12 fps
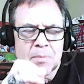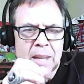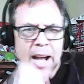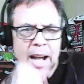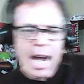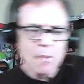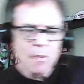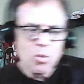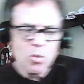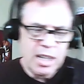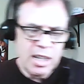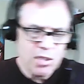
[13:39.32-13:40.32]
I'm going
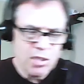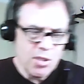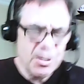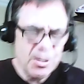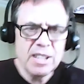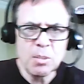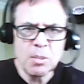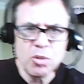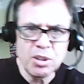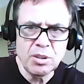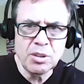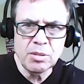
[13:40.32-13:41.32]
to, here's the things I'm going to
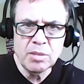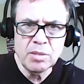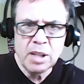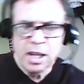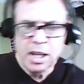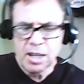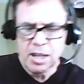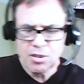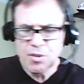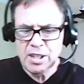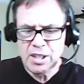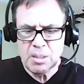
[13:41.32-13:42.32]
do here's the
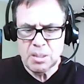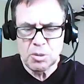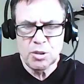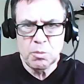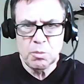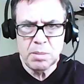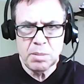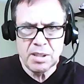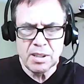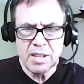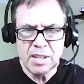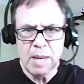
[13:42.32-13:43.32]
things I'm going to do in
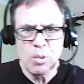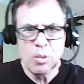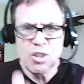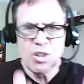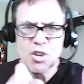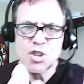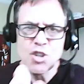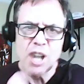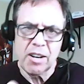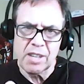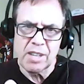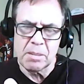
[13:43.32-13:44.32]
business. And we just share
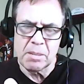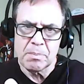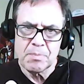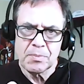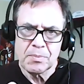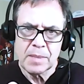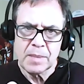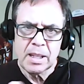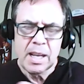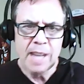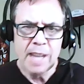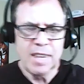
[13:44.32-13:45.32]
them.
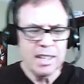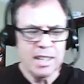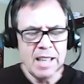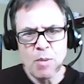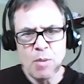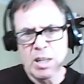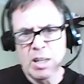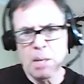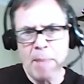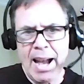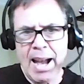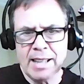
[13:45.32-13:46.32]
At the end of the day, we come
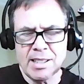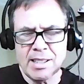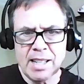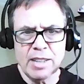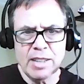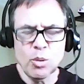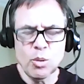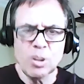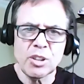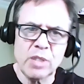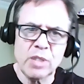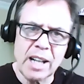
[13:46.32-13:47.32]
back and say, to what
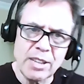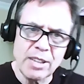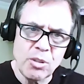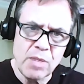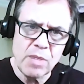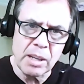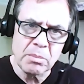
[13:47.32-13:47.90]
degree did I do them?